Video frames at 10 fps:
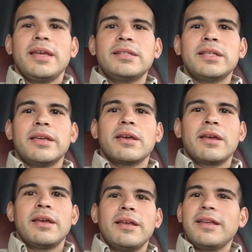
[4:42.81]
He's like
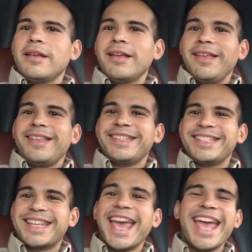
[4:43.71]

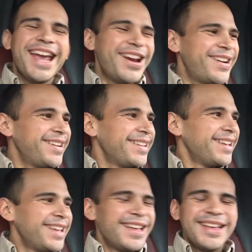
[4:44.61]
scared,
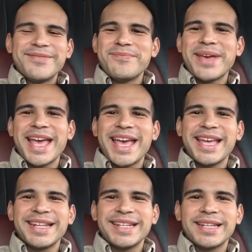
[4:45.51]

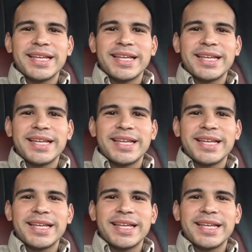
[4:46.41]
man.